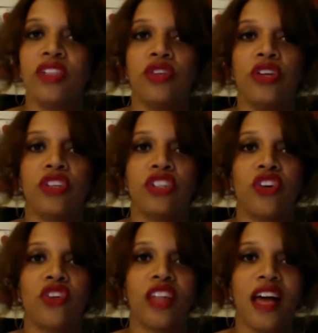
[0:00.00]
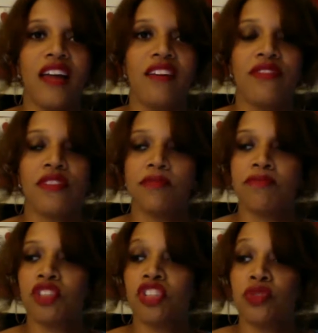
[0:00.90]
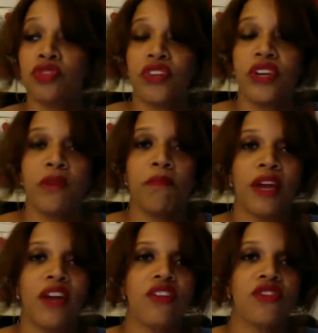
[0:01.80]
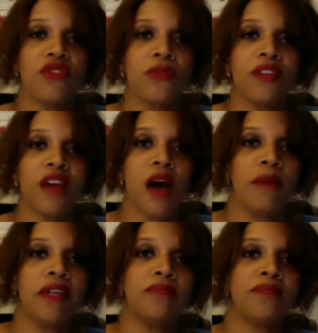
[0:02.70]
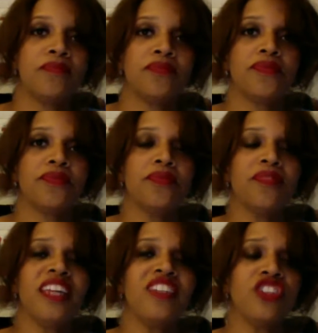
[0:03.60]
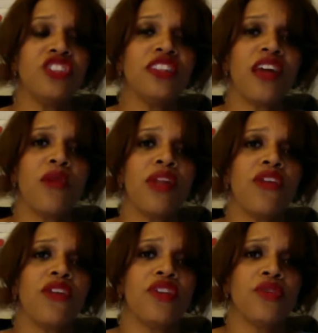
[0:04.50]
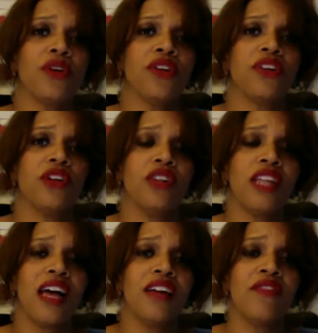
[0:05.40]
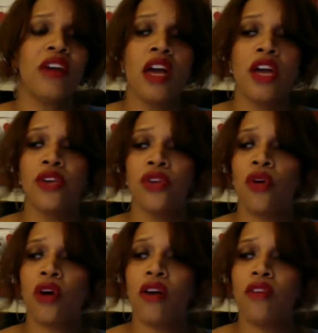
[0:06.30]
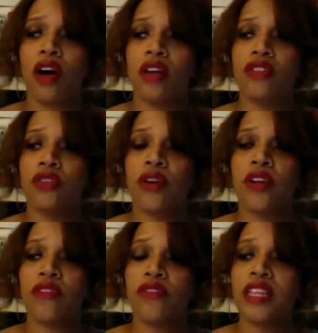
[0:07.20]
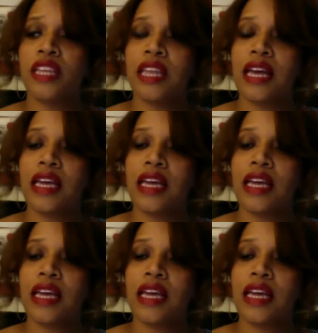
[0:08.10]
her adult life because she was very embarrassed from this comment. And she took that with her into her adult life, you know, a story of feeling like,